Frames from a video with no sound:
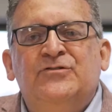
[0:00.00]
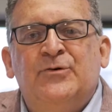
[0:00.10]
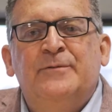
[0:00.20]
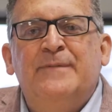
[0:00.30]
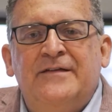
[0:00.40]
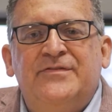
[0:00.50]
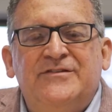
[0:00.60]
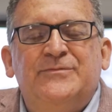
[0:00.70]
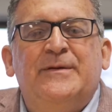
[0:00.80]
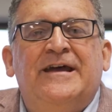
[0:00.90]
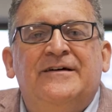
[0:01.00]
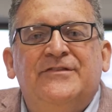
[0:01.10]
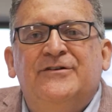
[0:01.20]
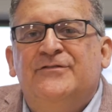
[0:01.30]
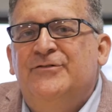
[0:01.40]
doormat that's been out
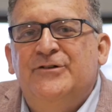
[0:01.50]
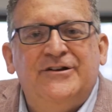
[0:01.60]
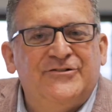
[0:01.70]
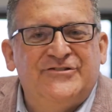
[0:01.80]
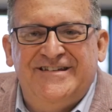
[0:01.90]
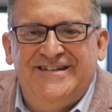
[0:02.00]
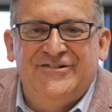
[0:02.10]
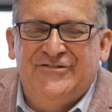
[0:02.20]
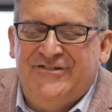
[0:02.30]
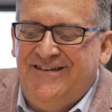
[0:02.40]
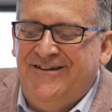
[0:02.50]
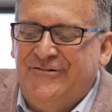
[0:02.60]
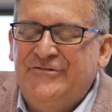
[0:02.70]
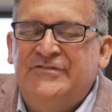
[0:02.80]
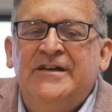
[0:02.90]
there for years and years and years.